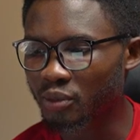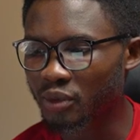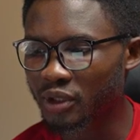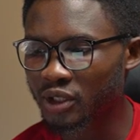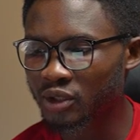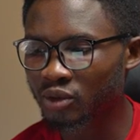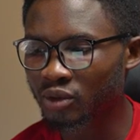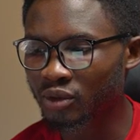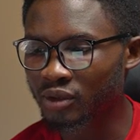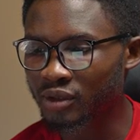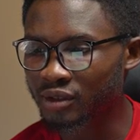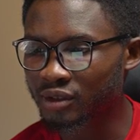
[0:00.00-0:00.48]

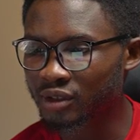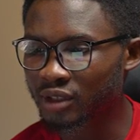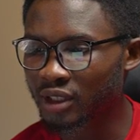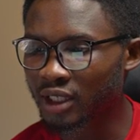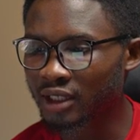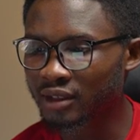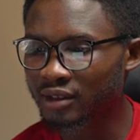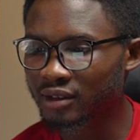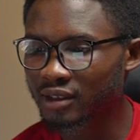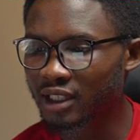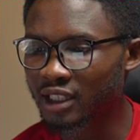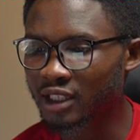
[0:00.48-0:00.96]
press on
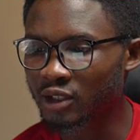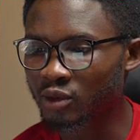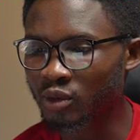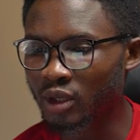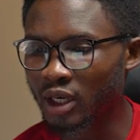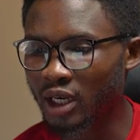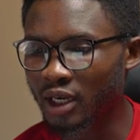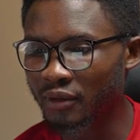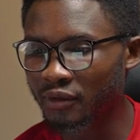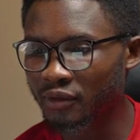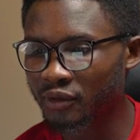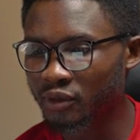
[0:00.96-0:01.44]
start and you
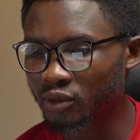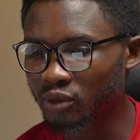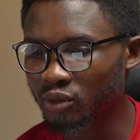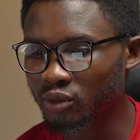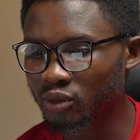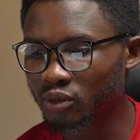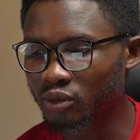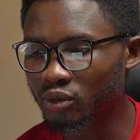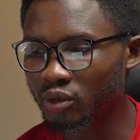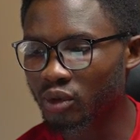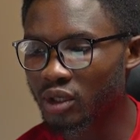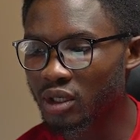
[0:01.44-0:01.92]
have
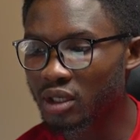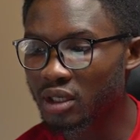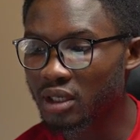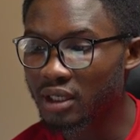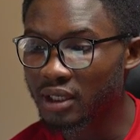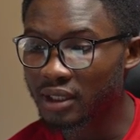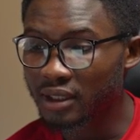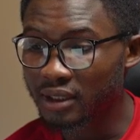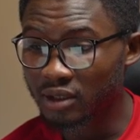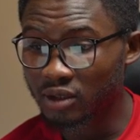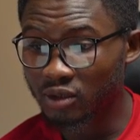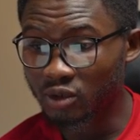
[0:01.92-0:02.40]
to
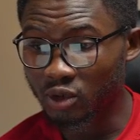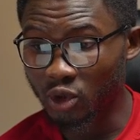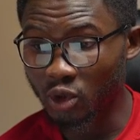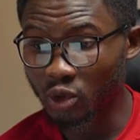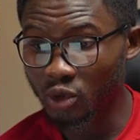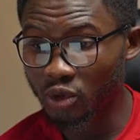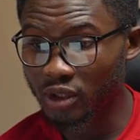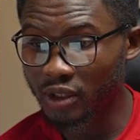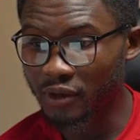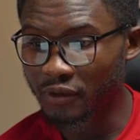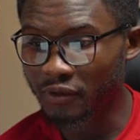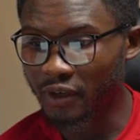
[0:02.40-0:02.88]

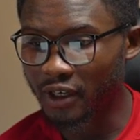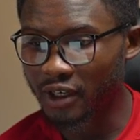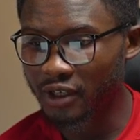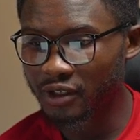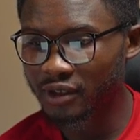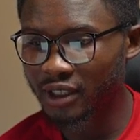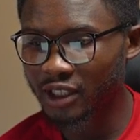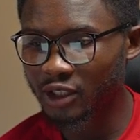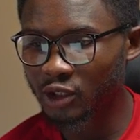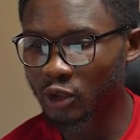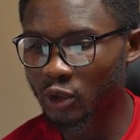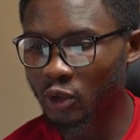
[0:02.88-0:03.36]
choose the files
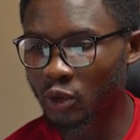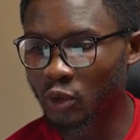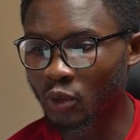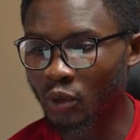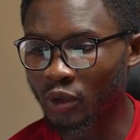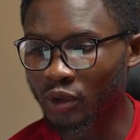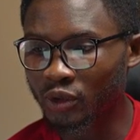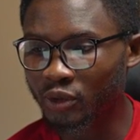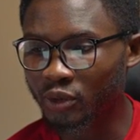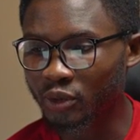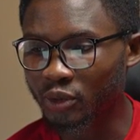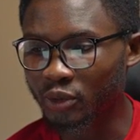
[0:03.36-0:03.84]
that you
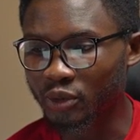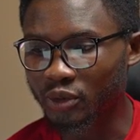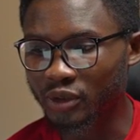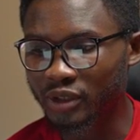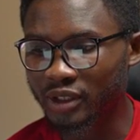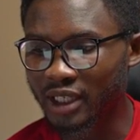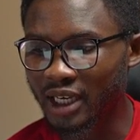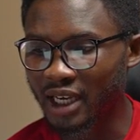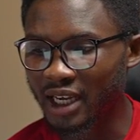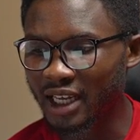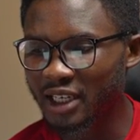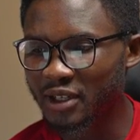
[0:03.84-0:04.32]
want to
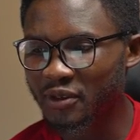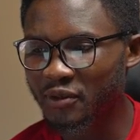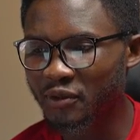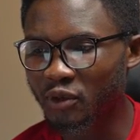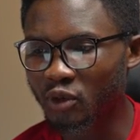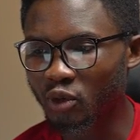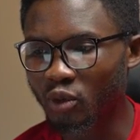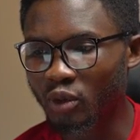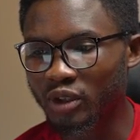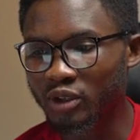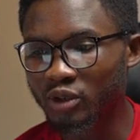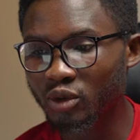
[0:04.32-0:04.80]
scan. If
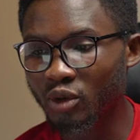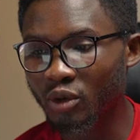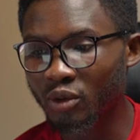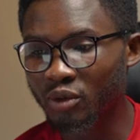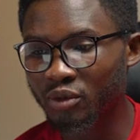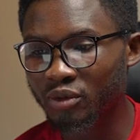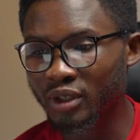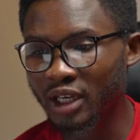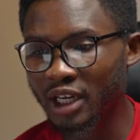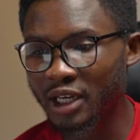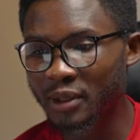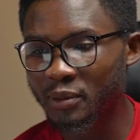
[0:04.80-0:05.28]
you want all
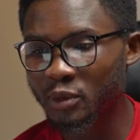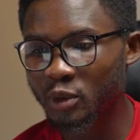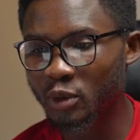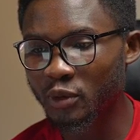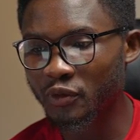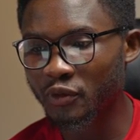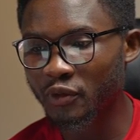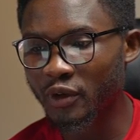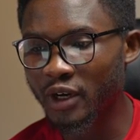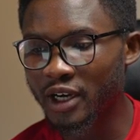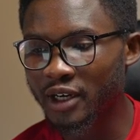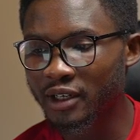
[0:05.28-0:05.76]
types
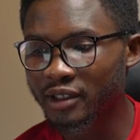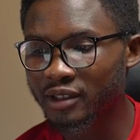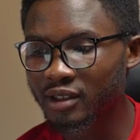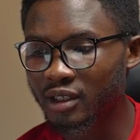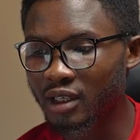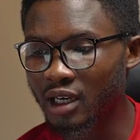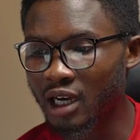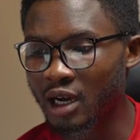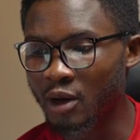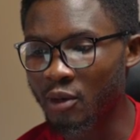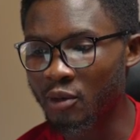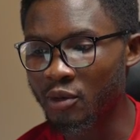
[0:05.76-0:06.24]
of files,
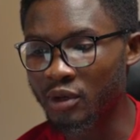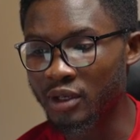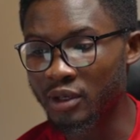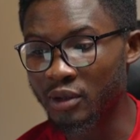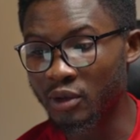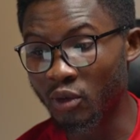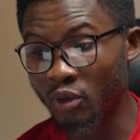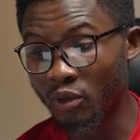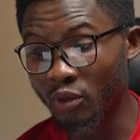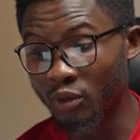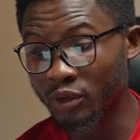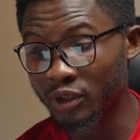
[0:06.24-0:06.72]
I will
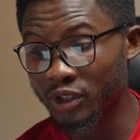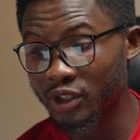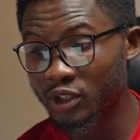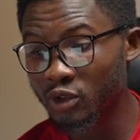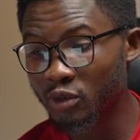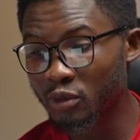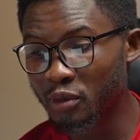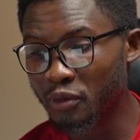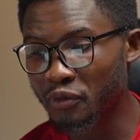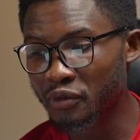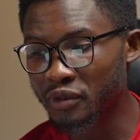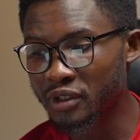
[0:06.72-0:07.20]

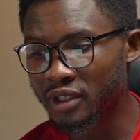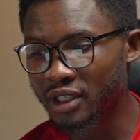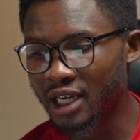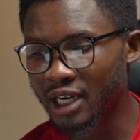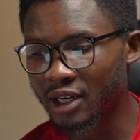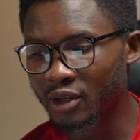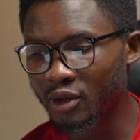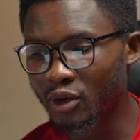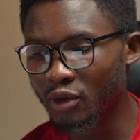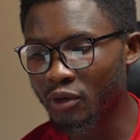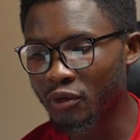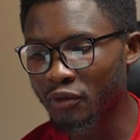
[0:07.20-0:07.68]
continue with
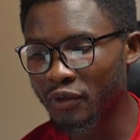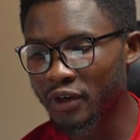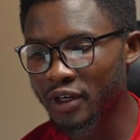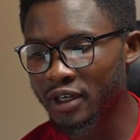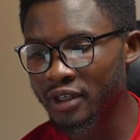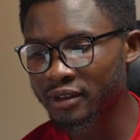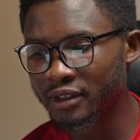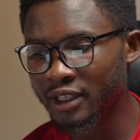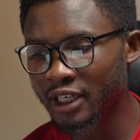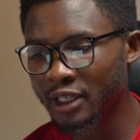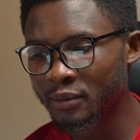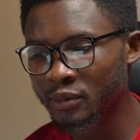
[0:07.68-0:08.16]
scan all
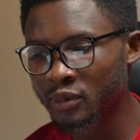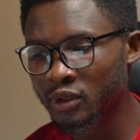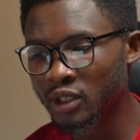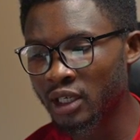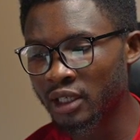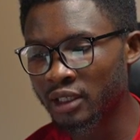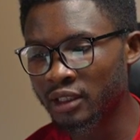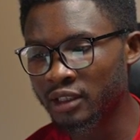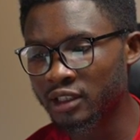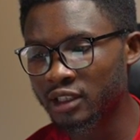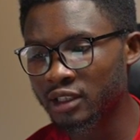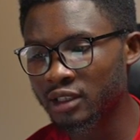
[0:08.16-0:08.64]
file types
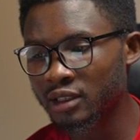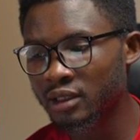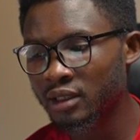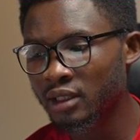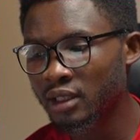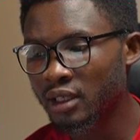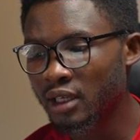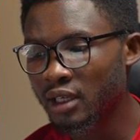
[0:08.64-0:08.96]
and see